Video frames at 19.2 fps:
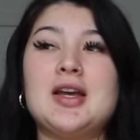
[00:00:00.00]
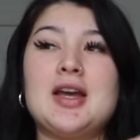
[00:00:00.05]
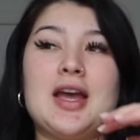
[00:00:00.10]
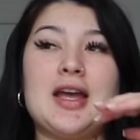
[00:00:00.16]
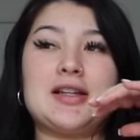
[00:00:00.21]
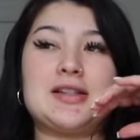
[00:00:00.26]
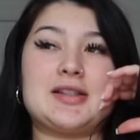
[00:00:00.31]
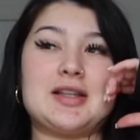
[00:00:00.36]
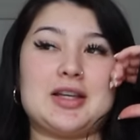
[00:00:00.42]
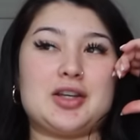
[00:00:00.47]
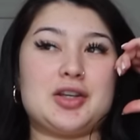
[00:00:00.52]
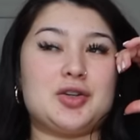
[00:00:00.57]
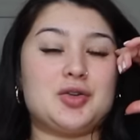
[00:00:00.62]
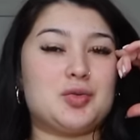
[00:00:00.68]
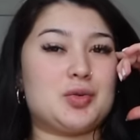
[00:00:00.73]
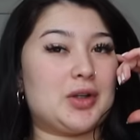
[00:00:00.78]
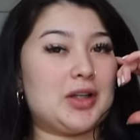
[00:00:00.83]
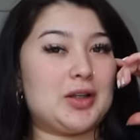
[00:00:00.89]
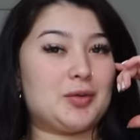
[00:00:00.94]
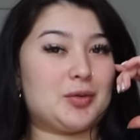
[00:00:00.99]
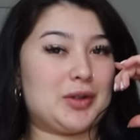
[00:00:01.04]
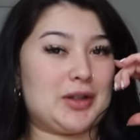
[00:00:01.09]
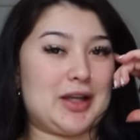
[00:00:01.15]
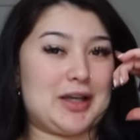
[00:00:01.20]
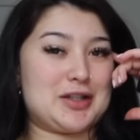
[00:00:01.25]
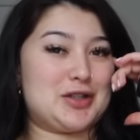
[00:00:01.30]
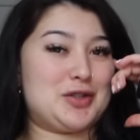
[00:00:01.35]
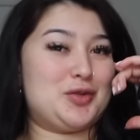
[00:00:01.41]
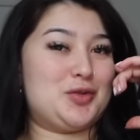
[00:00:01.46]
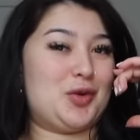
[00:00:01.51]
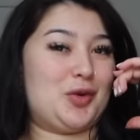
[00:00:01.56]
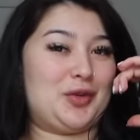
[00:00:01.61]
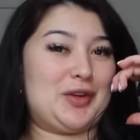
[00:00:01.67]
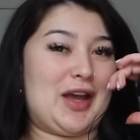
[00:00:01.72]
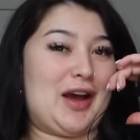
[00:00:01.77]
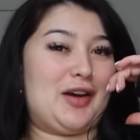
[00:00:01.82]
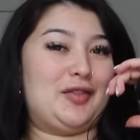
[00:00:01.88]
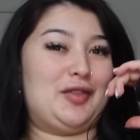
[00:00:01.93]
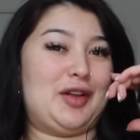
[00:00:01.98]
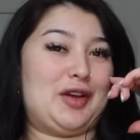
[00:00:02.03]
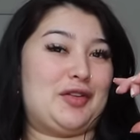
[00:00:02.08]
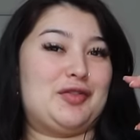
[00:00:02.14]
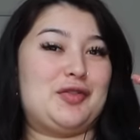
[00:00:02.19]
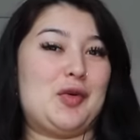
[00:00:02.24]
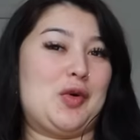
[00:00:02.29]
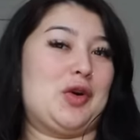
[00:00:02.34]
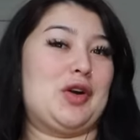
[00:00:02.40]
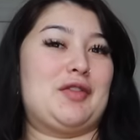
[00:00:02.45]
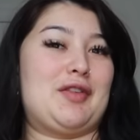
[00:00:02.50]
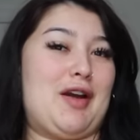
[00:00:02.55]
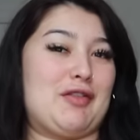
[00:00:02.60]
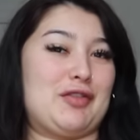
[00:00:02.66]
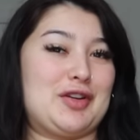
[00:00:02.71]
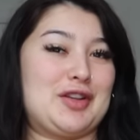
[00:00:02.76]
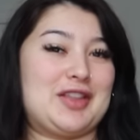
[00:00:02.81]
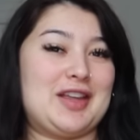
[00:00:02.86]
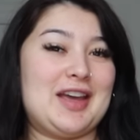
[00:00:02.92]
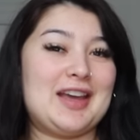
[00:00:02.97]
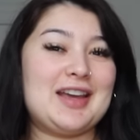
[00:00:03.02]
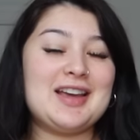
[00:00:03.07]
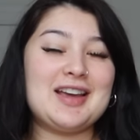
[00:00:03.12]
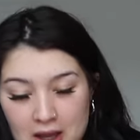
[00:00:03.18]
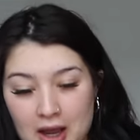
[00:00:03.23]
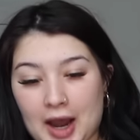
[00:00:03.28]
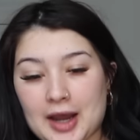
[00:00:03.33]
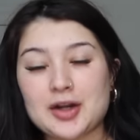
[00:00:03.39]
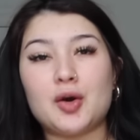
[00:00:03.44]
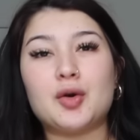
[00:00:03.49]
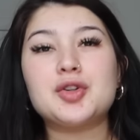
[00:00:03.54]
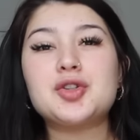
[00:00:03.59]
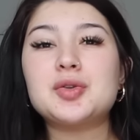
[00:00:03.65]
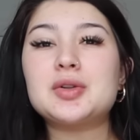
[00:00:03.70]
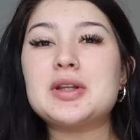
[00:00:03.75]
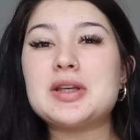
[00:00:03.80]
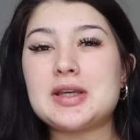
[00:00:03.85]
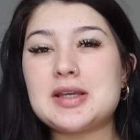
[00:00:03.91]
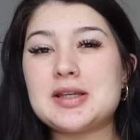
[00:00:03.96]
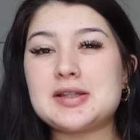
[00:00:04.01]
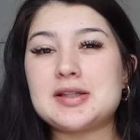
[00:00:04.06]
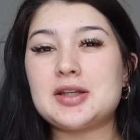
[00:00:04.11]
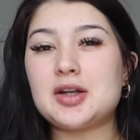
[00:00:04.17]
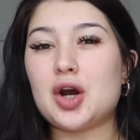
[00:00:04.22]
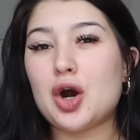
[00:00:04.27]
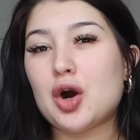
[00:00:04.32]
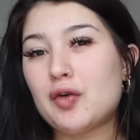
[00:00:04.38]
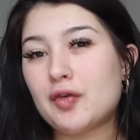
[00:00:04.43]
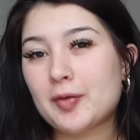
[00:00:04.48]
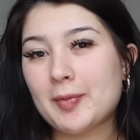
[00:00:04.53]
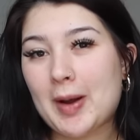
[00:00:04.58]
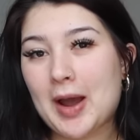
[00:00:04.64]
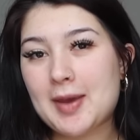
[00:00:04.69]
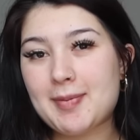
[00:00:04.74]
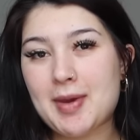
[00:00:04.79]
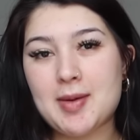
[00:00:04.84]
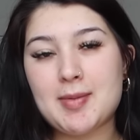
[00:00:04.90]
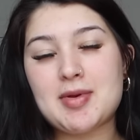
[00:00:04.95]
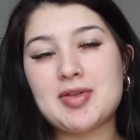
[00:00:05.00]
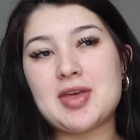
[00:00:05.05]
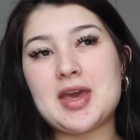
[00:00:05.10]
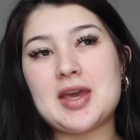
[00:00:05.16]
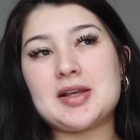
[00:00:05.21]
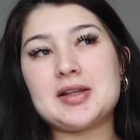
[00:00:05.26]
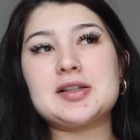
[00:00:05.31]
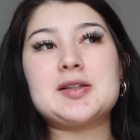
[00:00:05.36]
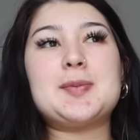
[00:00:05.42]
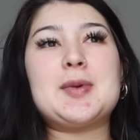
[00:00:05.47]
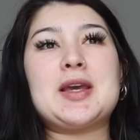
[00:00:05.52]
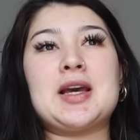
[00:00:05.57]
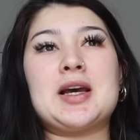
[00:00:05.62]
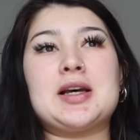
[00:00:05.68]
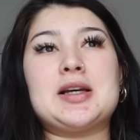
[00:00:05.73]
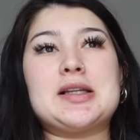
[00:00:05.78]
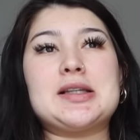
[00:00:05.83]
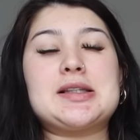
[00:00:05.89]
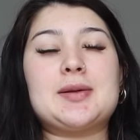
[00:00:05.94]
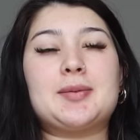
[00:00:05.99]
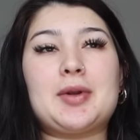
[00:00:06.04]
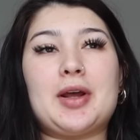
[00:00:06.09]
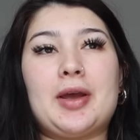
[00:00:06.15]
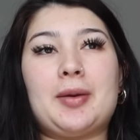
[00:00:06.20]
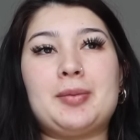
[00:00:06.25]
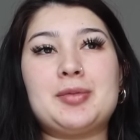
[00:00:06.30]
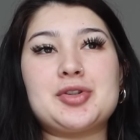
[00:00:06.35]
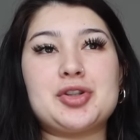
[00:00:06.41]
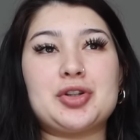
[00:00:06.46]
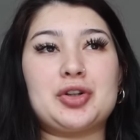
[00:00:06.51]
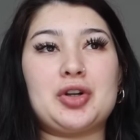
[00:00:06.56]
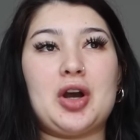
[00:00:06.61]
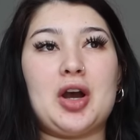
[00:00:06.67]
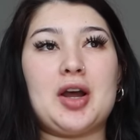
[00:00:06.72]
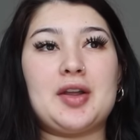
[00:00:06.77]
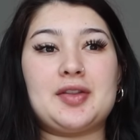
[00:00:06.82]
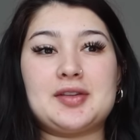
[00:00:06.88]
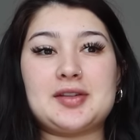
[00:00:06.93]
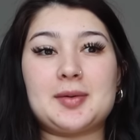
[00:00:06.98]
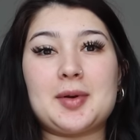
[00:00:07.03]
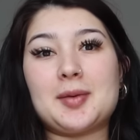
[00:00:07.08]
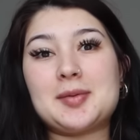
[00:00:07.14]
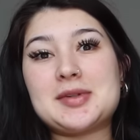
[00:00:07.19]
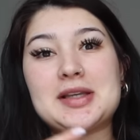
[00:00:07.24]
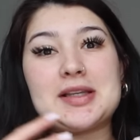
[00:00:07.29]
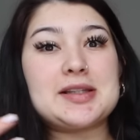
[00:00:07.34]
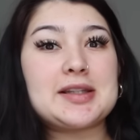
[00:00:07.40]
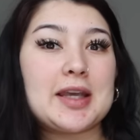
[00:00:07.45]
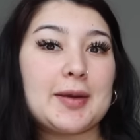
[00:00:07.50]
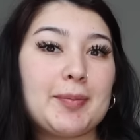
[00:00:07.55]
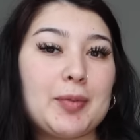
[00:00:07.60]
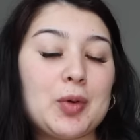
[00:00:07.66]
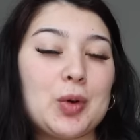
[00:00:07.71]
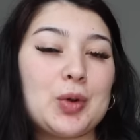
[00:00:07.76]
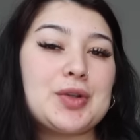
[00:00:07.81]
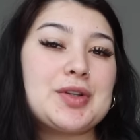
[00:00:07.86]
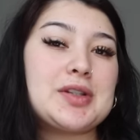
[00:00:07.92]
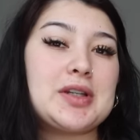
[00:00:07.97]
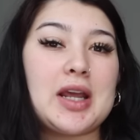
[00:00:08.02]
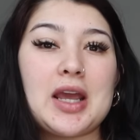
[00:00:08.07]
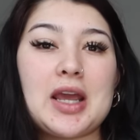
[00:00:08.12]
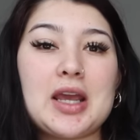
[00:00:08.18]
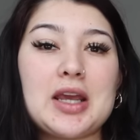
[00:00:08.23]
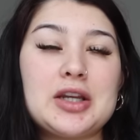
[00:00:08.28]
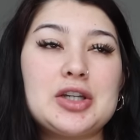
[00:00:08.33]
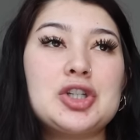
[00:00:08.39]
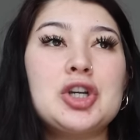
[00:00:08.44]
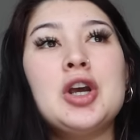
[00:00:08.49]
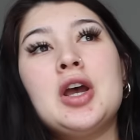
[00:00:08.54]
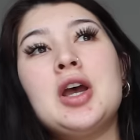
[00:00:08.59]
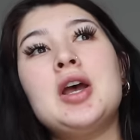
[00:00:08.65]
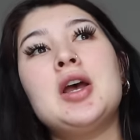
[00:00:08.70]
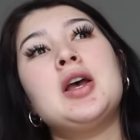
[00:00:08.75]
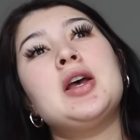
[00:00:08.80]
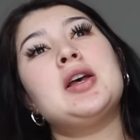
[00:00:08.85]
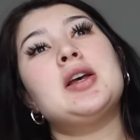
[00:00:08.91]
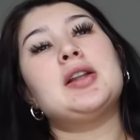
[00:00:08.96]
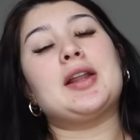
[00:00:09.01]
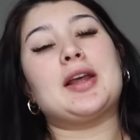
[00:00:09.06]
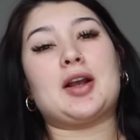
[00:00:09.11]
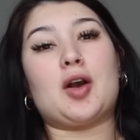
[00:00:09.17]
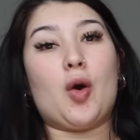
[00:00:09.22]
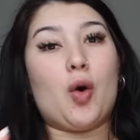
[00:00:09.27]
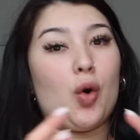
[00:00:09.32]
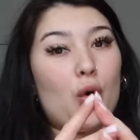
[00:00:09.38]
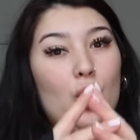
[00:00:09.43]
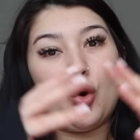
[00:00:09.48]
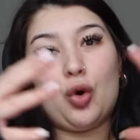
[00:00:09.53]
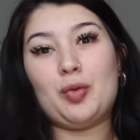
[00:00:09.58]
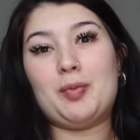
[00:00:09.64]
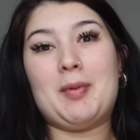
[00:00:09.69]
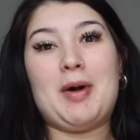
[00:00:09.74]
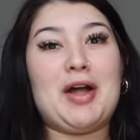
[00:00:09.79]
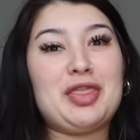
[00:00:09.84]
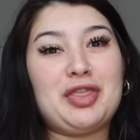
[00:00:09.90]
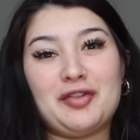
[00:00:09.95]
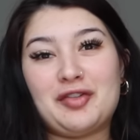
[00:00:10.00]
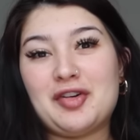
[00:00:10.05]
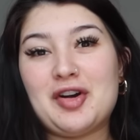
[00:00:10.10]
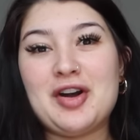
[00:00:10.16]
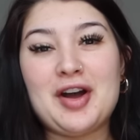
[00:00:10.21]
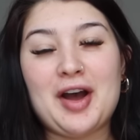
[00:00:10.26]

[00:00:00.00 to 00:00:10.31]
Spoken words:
It's like you'd really realize you only have like four of everything. I know it's really easy to overbuy baby things because sometimes they skip a whole stage, like a whole month of